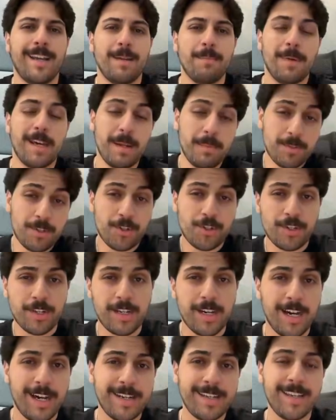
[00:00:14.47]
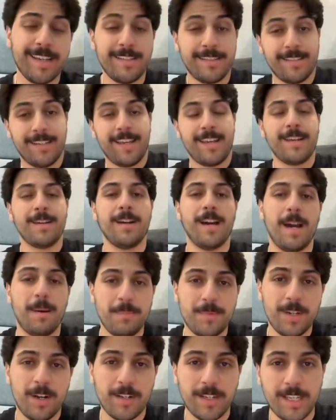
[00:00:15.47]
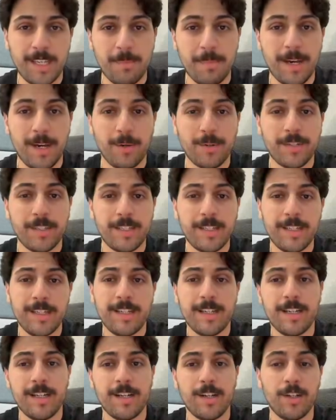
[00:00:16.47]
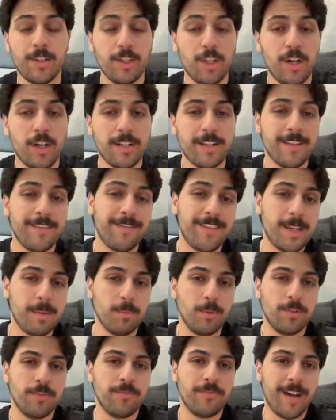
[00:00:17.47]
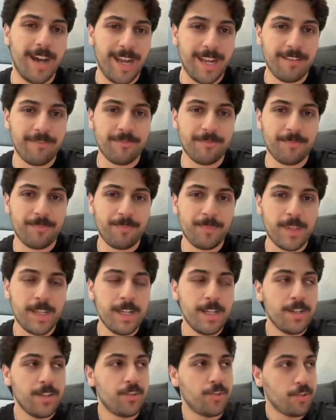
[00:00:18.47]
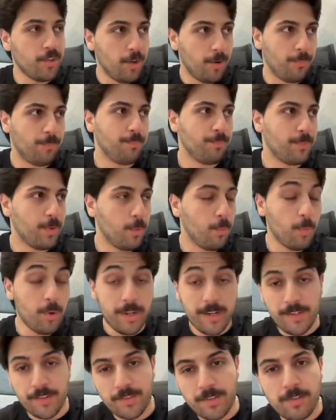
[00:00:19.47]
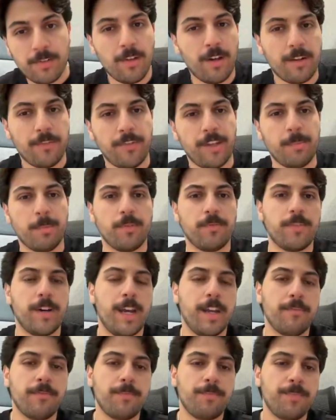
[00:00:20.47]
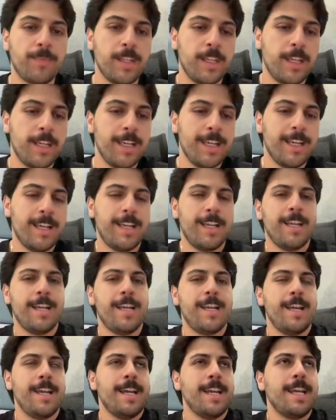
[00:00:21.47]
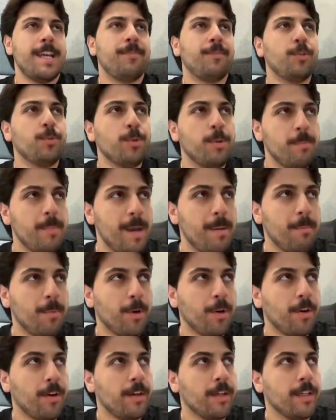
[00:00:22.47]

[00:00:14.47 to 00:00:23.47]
my name is Arshia Kahani, and today I'm talking about Claude Fable 5. So, what is Claude Fable 5? If you remember,